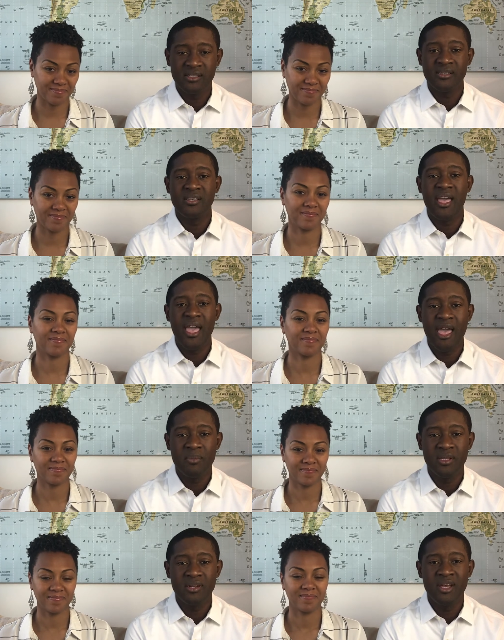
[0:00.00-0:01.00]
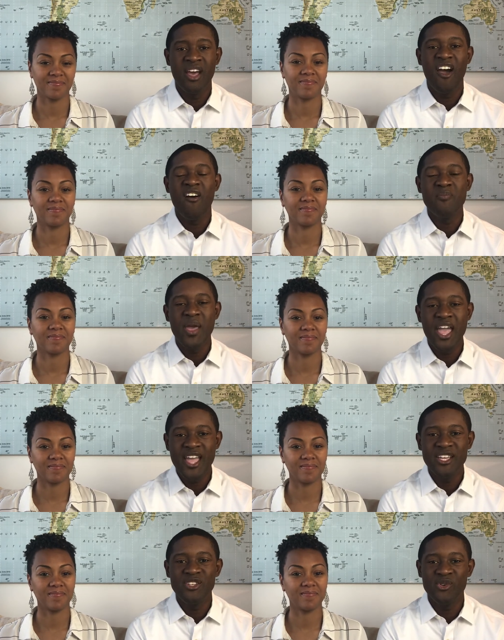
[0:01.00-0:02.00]
Speaker 1: It's a habit of
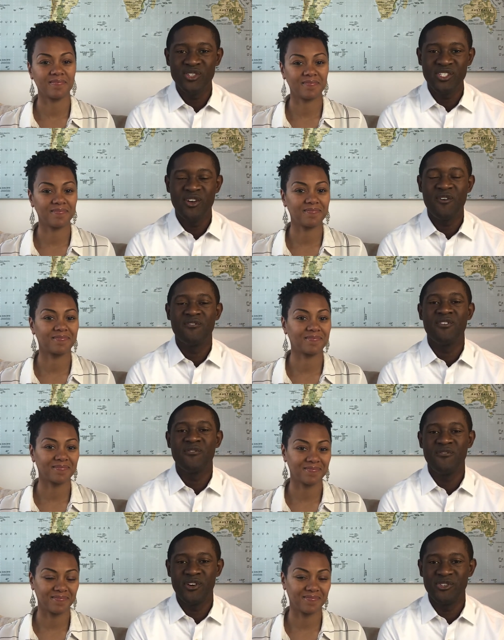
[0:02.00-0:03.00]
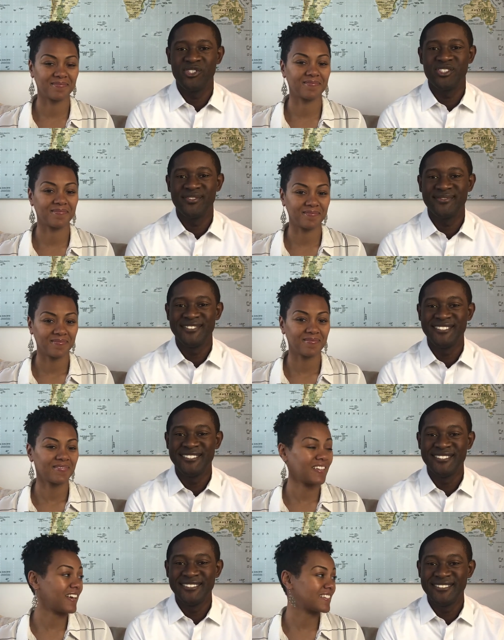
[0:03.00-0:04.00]
paying yourself first.
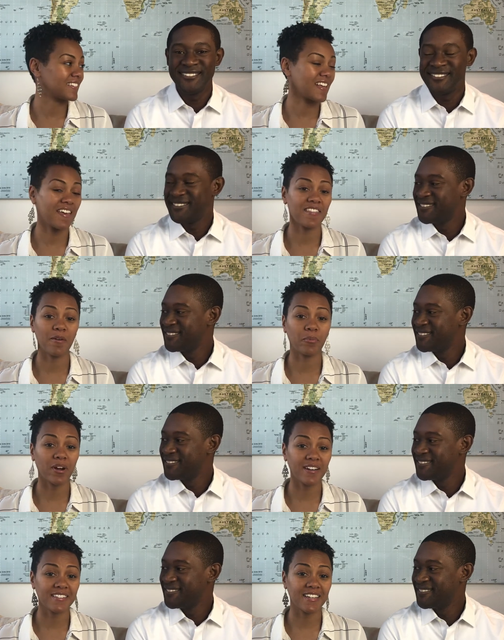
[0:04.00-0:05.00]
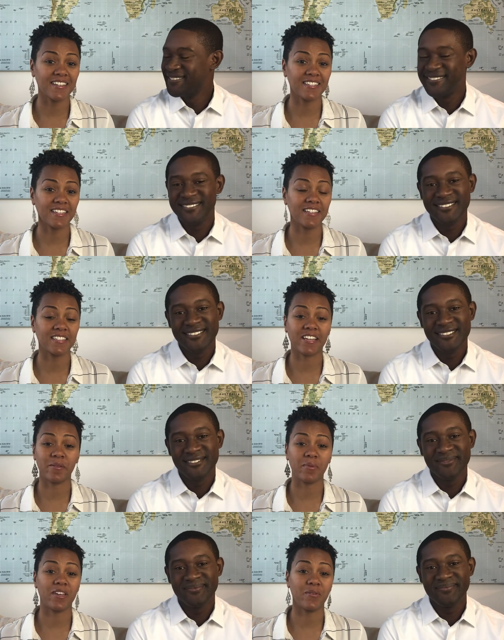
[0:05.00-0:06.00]
Yes, and that process is going to
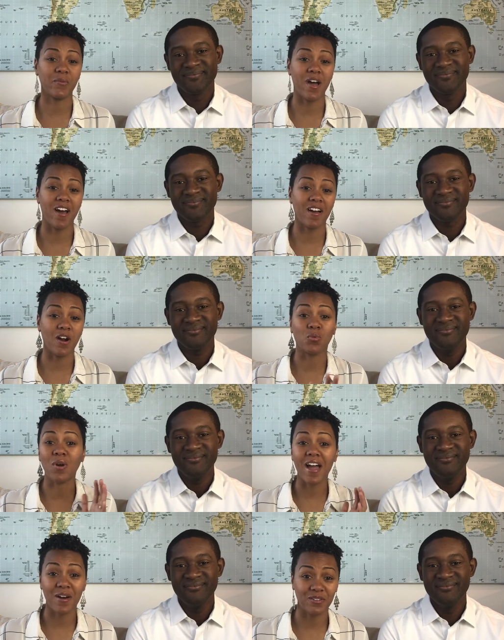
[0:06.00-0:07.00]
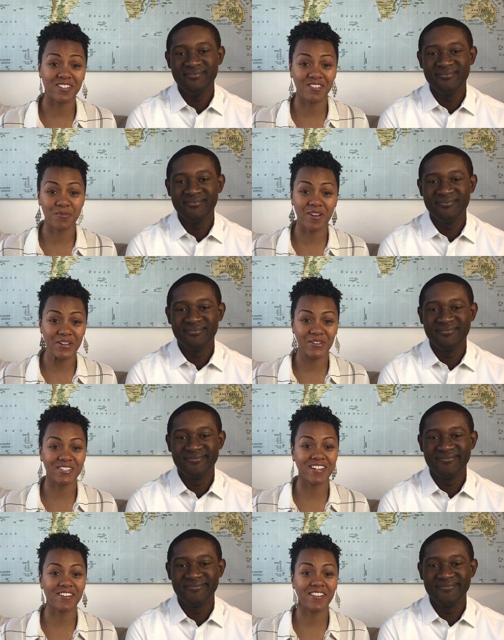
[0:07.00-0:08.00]
be uh, around throughout your
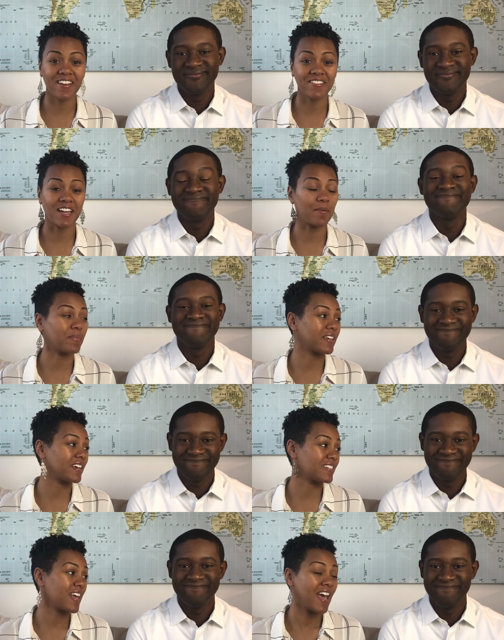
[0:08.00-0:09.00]
entire lifetime, because